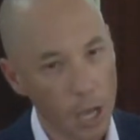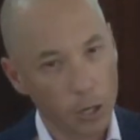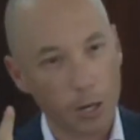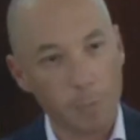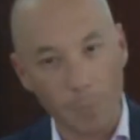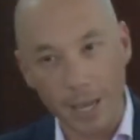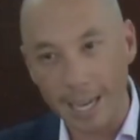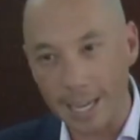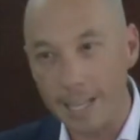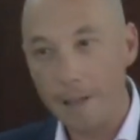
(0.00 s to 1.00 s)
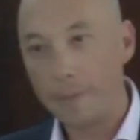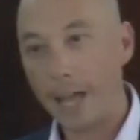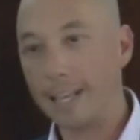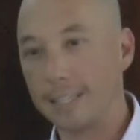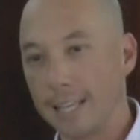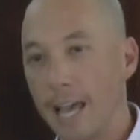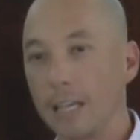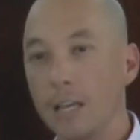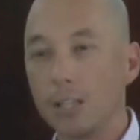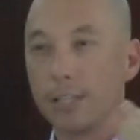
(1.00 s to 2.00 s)
Could it be that He's
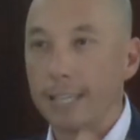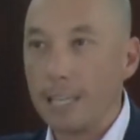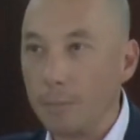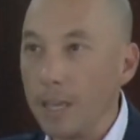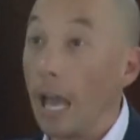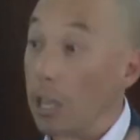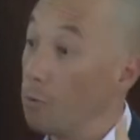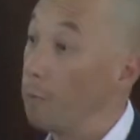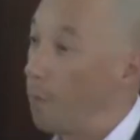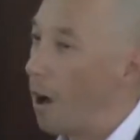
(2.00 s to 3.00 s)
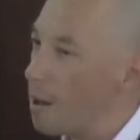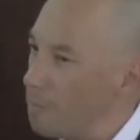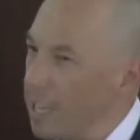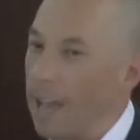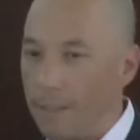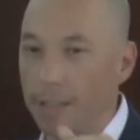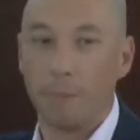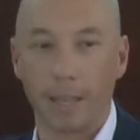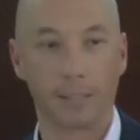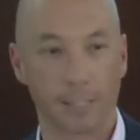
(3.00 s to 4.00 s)
saying, Seek me and you will find me, and then
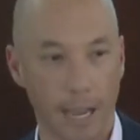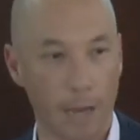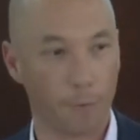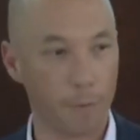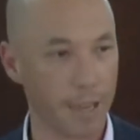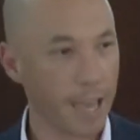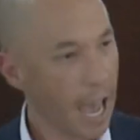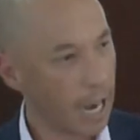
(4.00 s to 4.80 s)
make a stand for me?